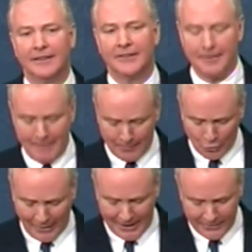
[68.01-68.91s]
the
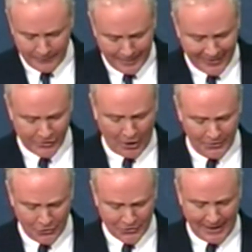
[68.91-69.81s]
memorandum of
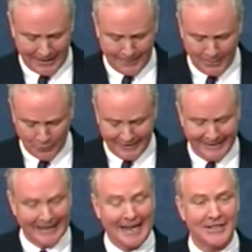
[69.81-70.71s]
understanding between the
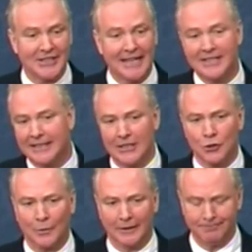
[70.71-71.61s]
United States and
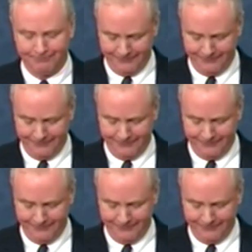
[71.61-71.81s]
Israel